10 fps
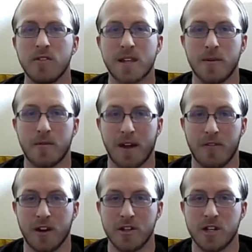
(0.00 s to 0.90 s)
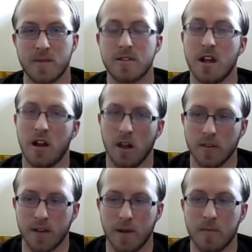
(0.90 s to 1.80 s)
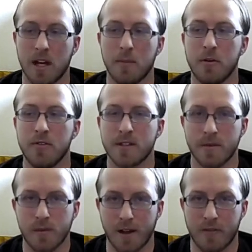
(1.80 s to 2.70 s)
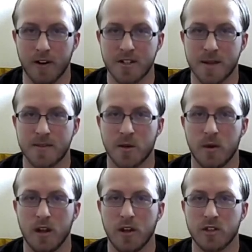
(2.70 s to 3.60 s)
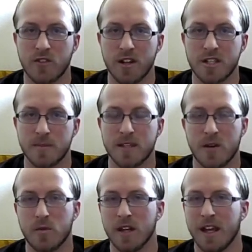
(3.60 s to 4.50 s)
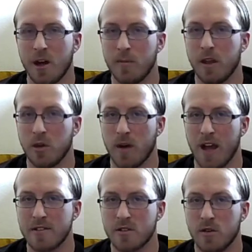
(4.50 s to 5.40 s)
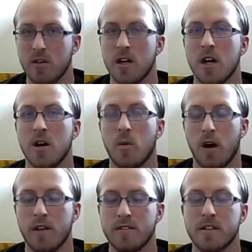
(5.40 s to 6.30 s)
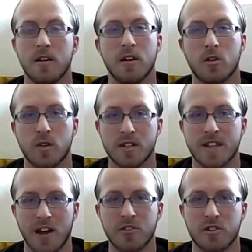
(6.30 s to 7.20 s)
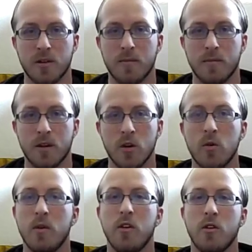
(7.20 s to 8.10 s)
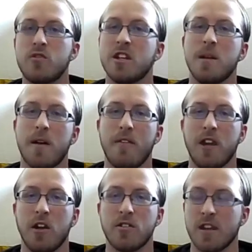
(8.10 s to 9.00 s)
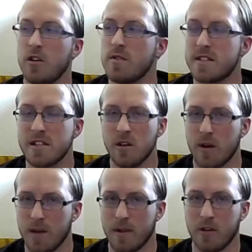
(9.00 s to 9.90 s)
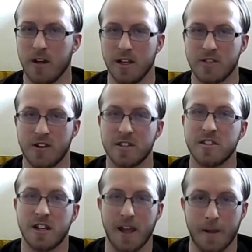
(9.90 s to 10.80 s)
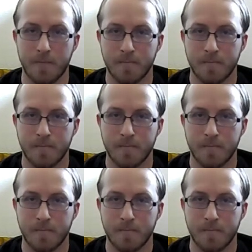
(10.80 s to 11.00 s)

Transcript: some of my friendships, not all of them, but I improved some of my friendships, and one of those friendships that really helped me through high school was Chris Kallstrom, who you have seen in my videos and who is still one of my greatest friends today.